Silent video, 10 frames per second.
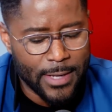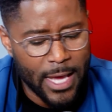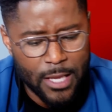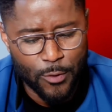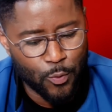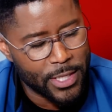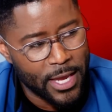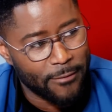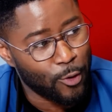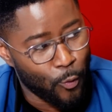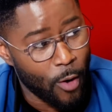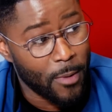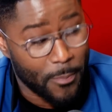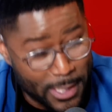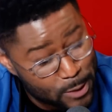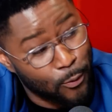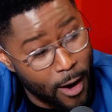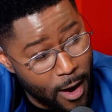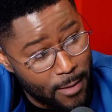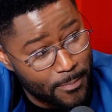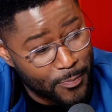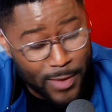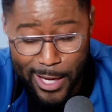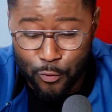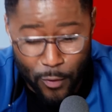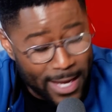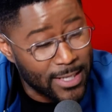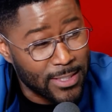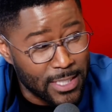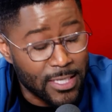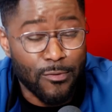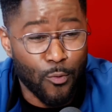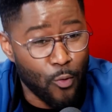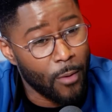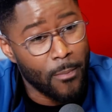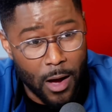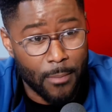not even really have to warm up. In his prime, like Randy didn't even warm